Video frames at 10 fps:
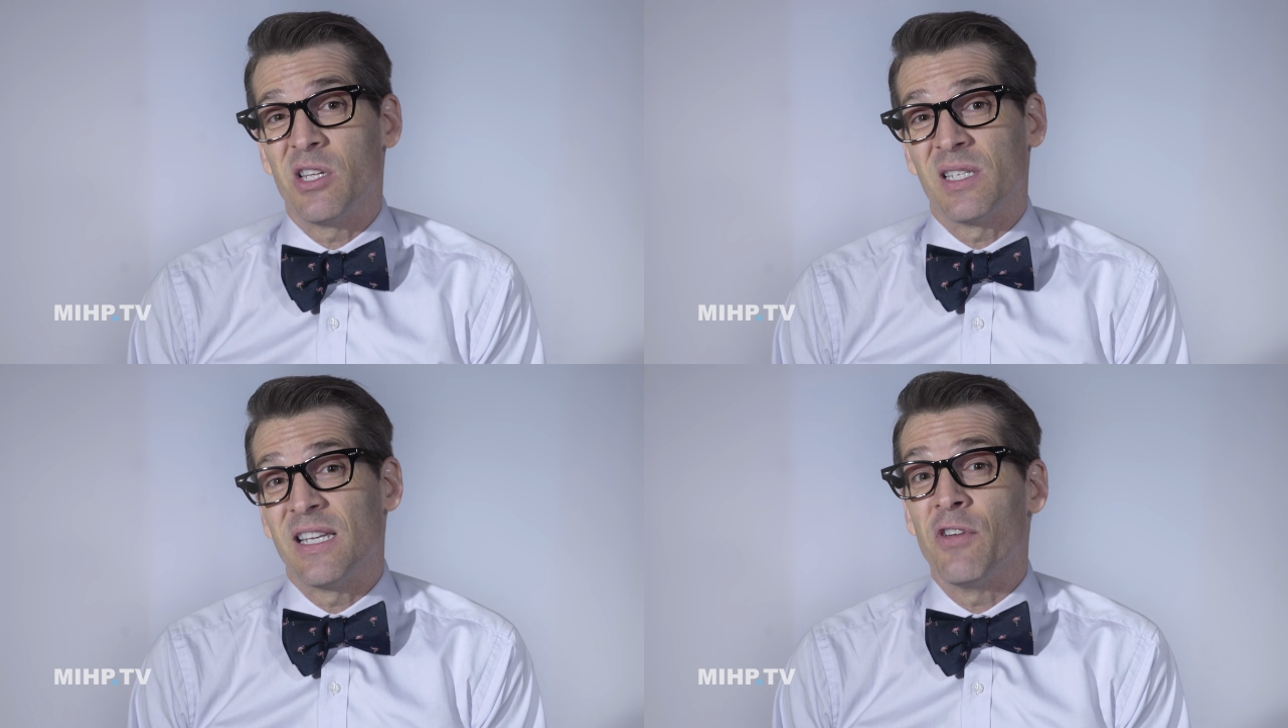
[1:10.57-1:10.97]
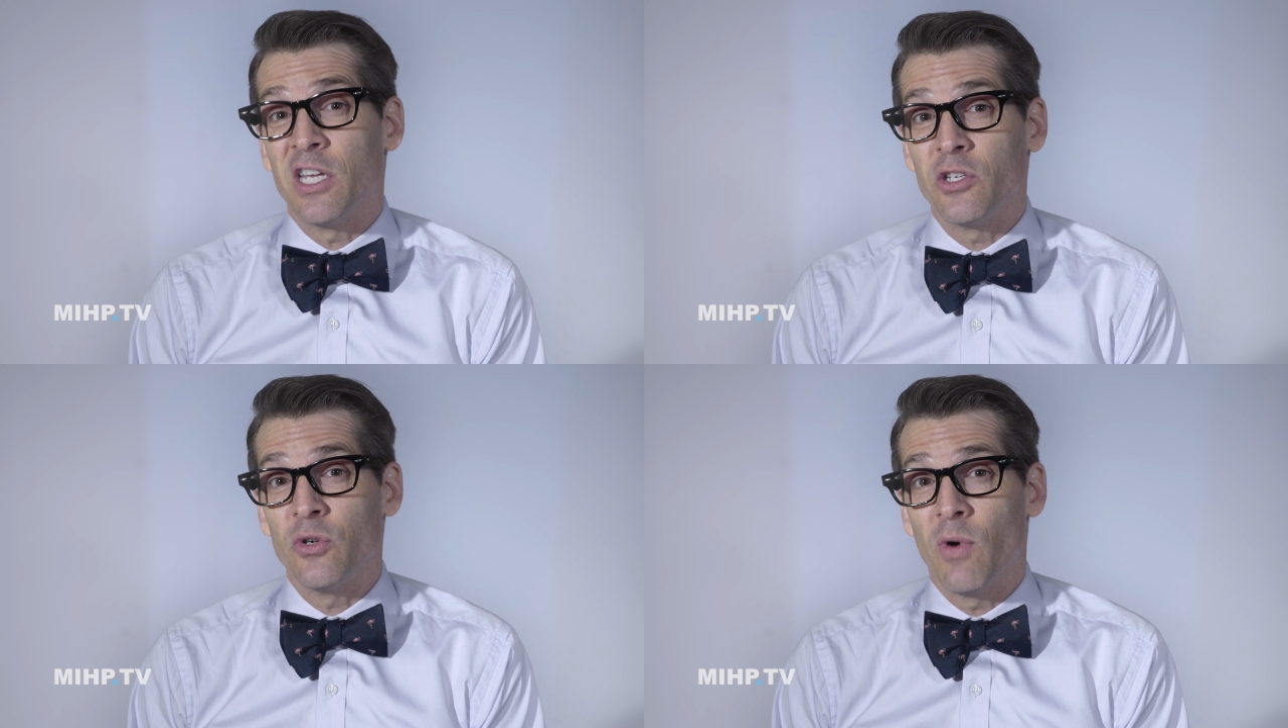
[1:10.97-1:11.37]
to
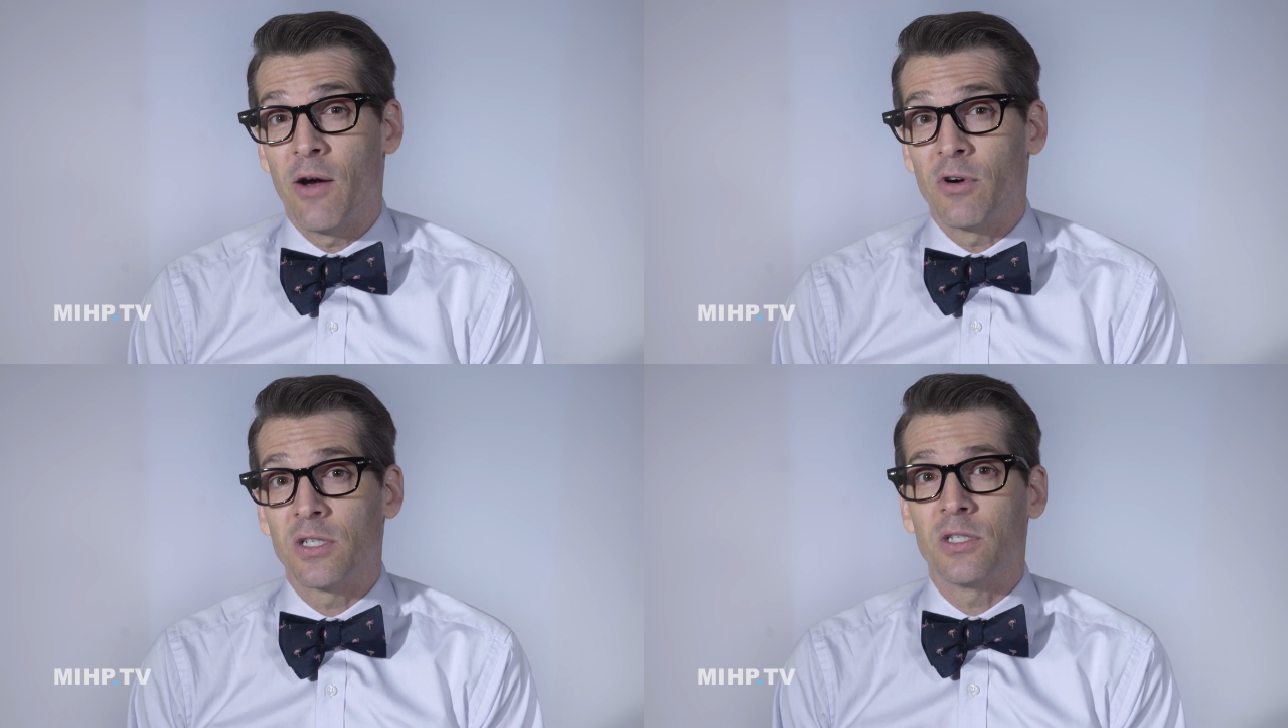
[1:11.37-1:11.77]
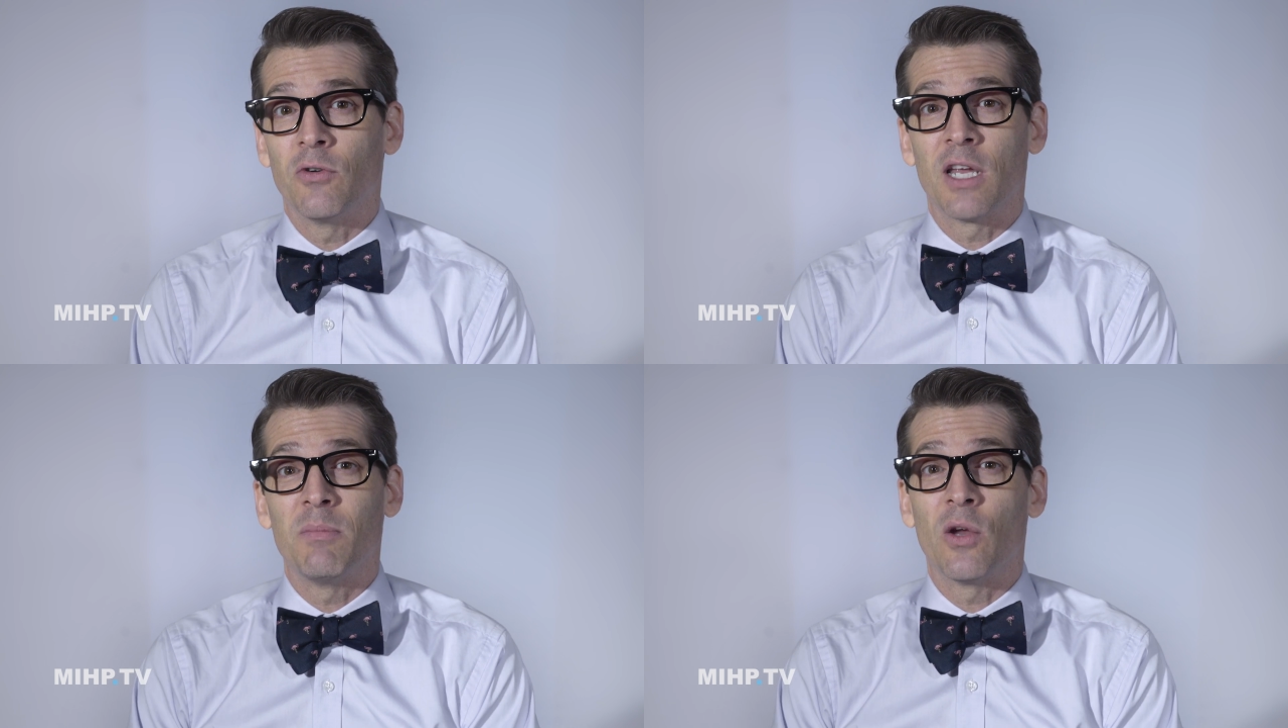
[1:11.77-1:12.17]
72 hours. So
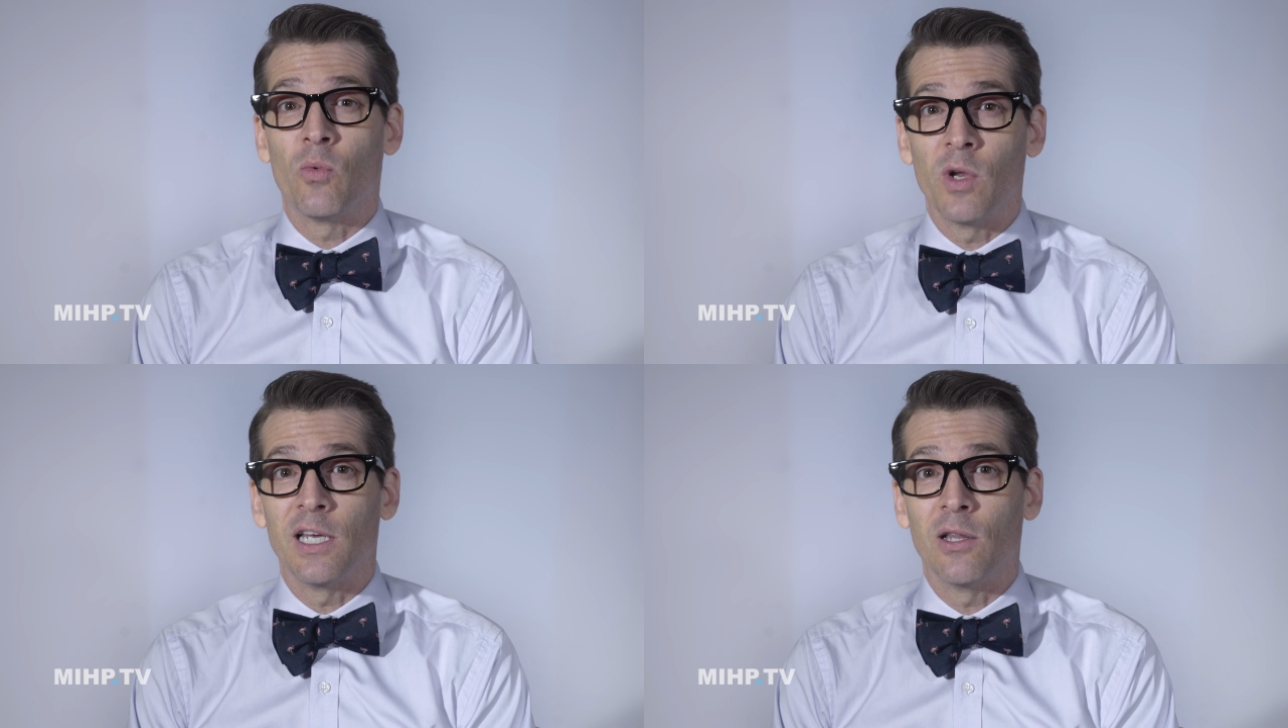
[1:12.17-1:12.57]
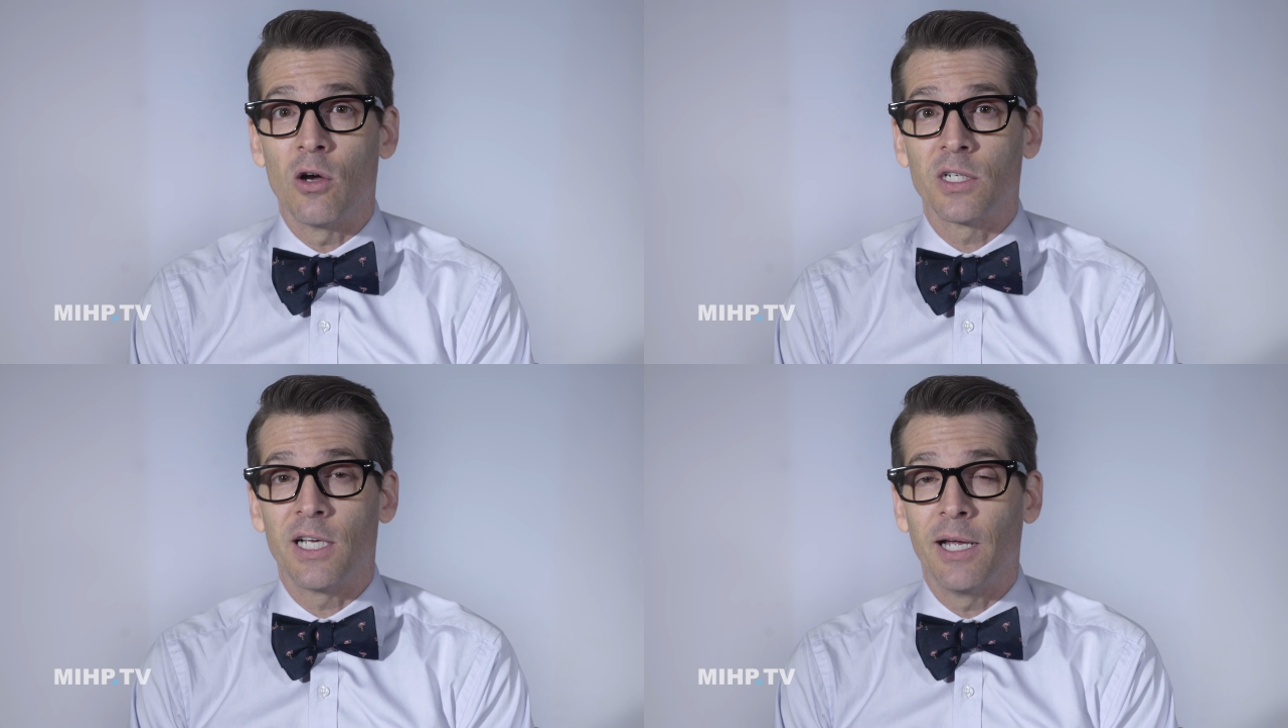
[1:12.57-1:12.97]
it can be a really
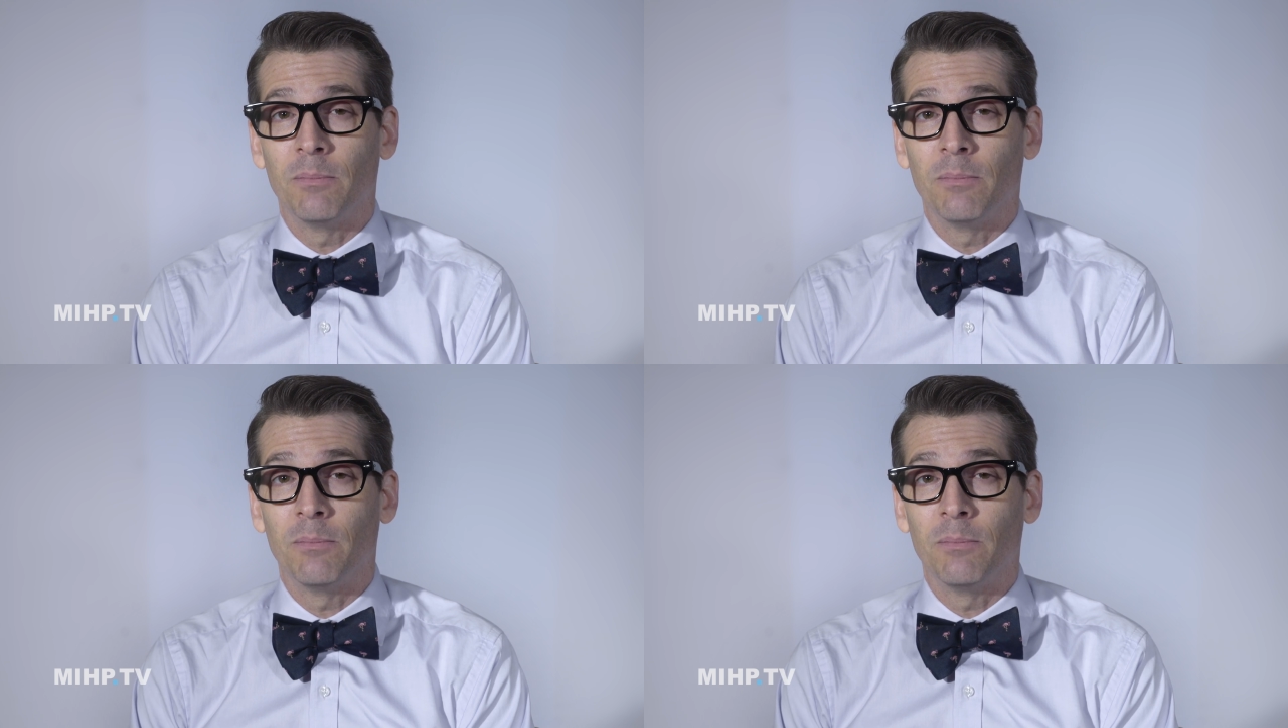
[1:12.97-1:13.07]
long time.